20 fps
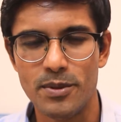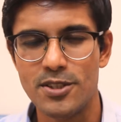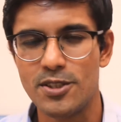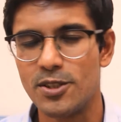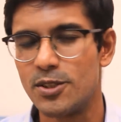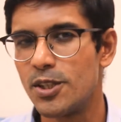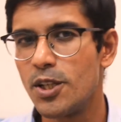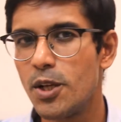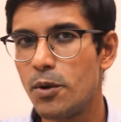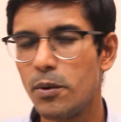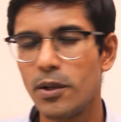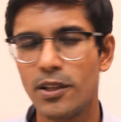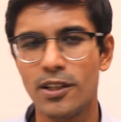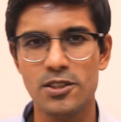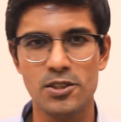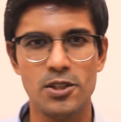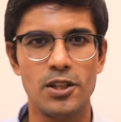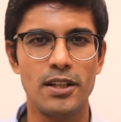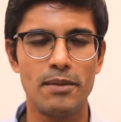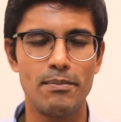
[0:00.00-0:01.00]
So today we're going
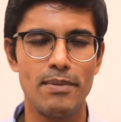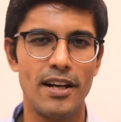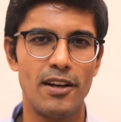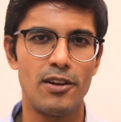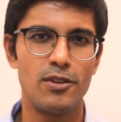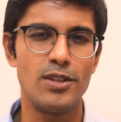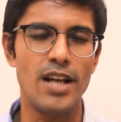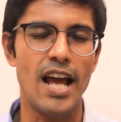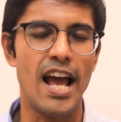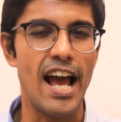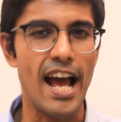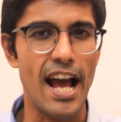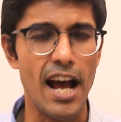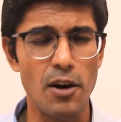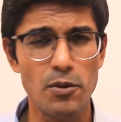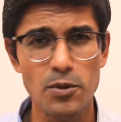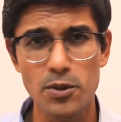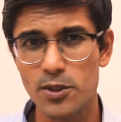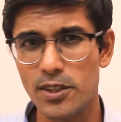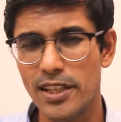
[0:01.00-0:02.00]
to talk about
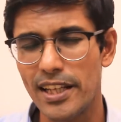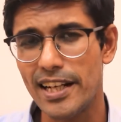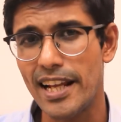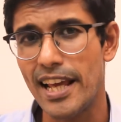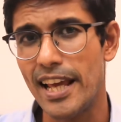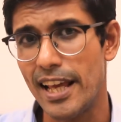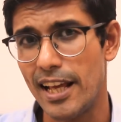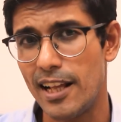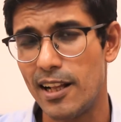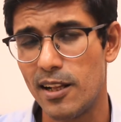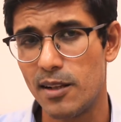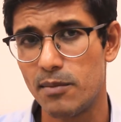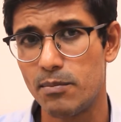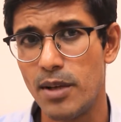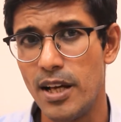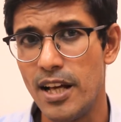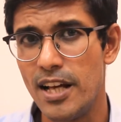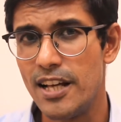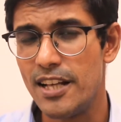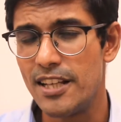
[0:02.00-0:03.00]
how you can help
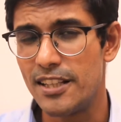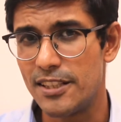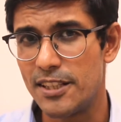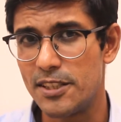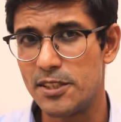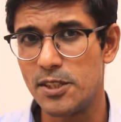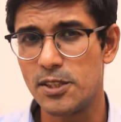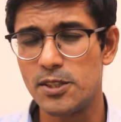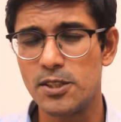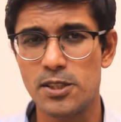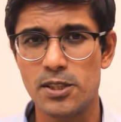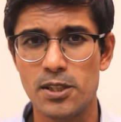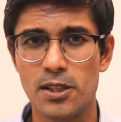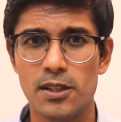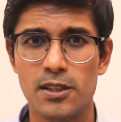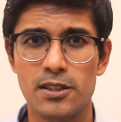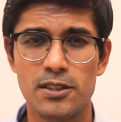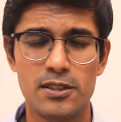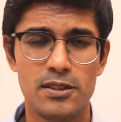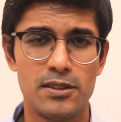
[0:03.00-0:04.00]
the
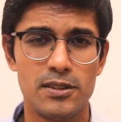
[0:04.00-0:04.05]
digital